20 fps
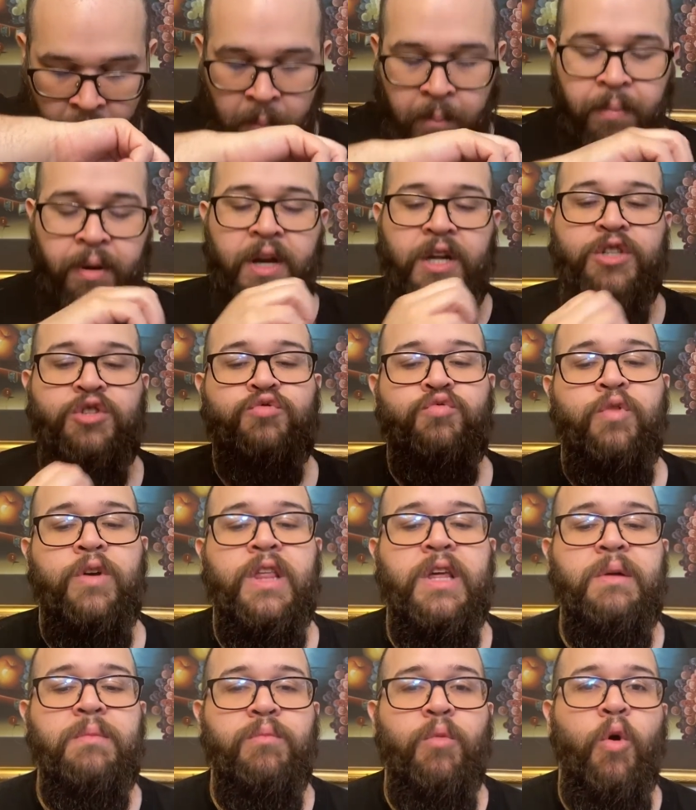But it's
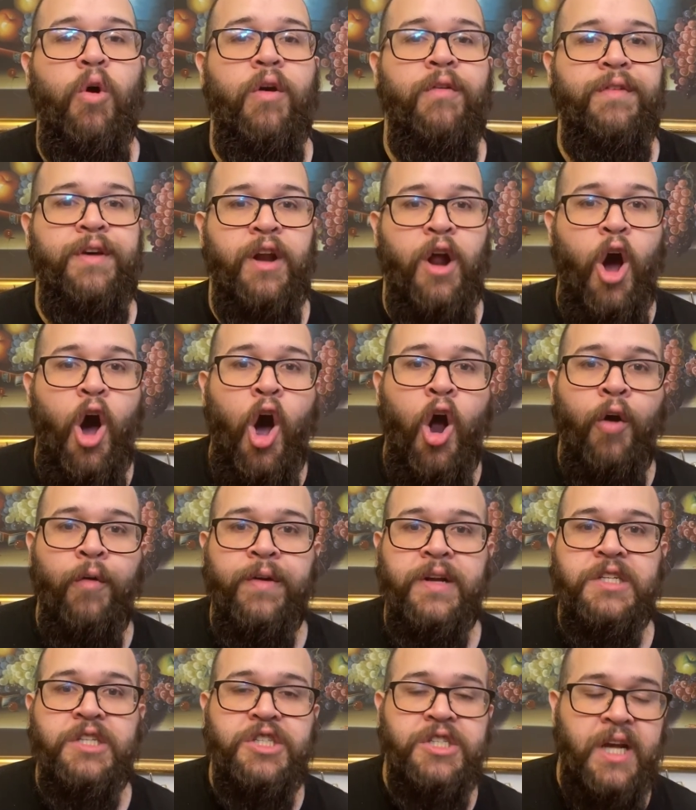really more of an
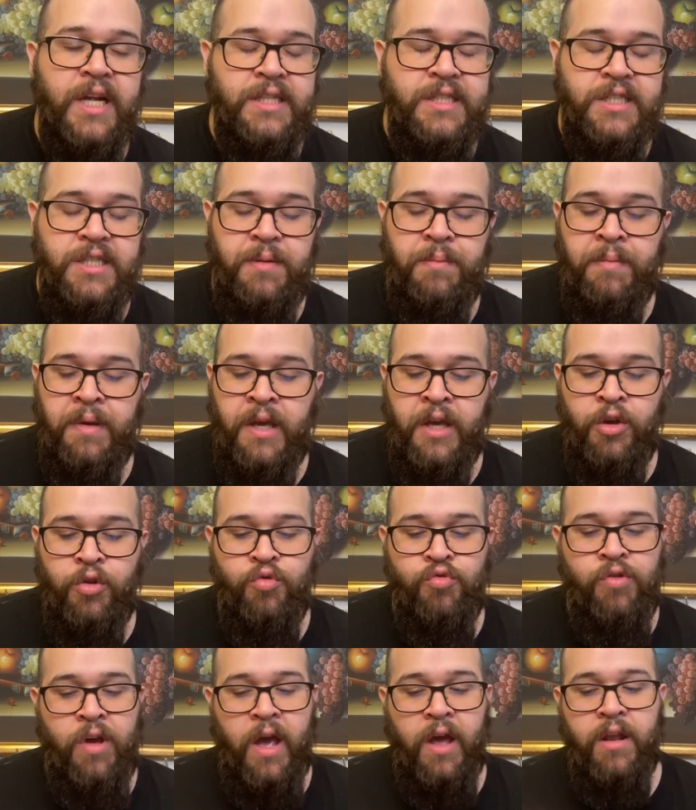orange scent to me.
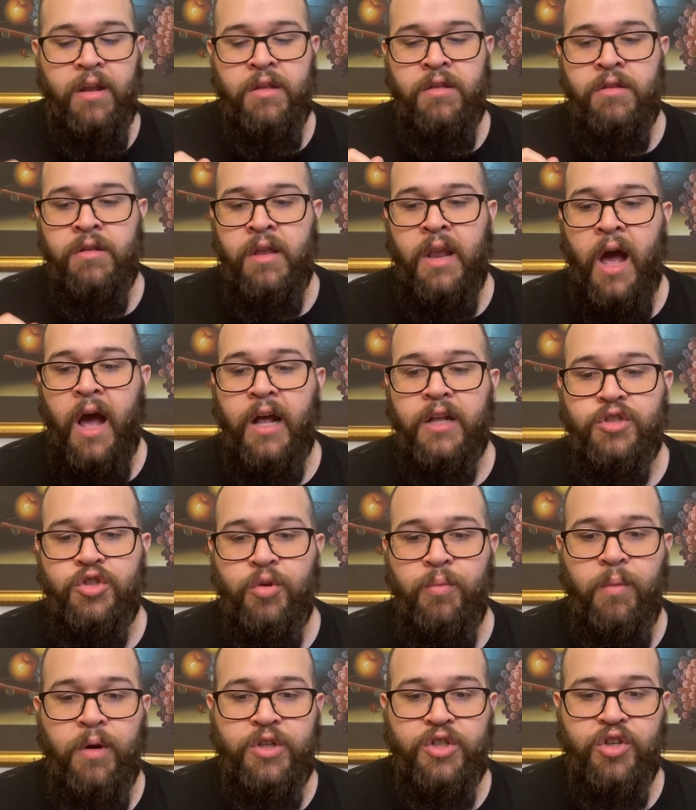You get not
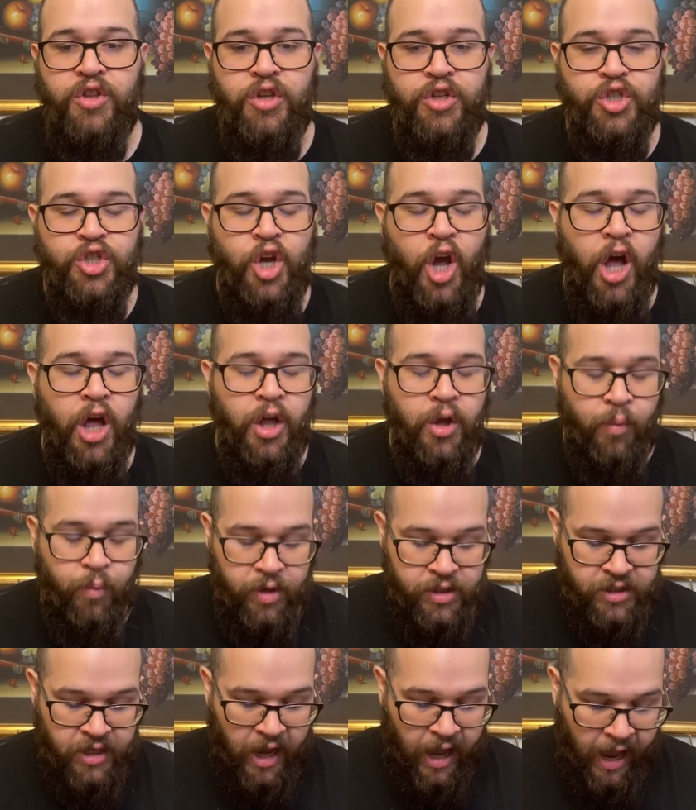too much of the chocolate,
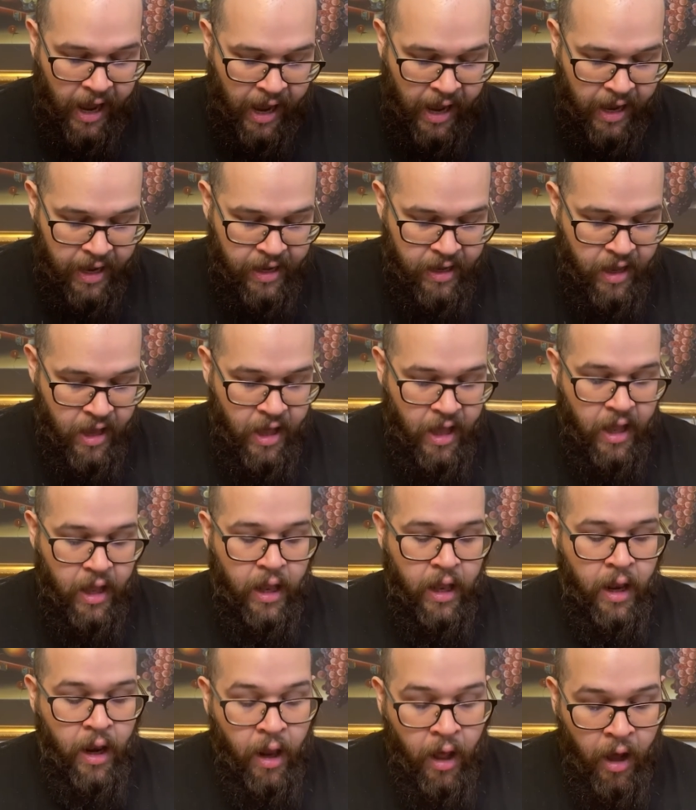which I
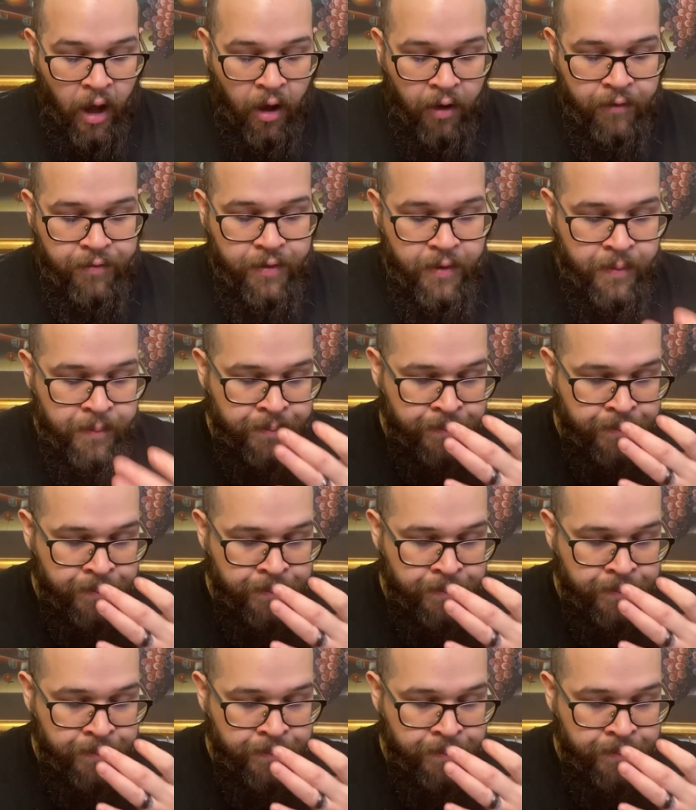love.